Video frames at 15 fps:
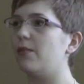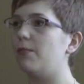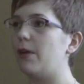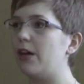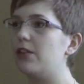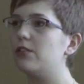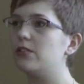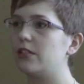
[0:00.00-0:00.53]

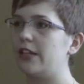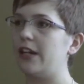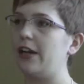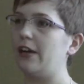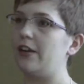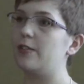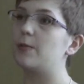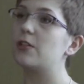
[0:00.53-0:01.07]
medical
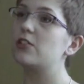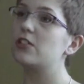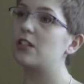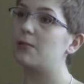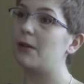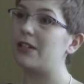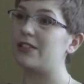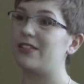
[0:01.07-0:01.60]
care,
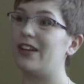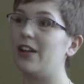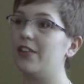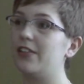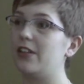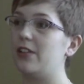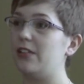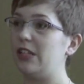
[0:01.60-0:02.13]
especially mental
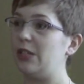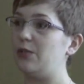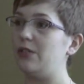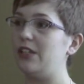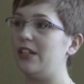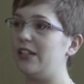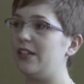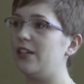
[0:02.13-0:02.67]
health care that you
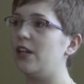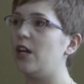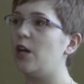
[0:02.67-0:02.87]
need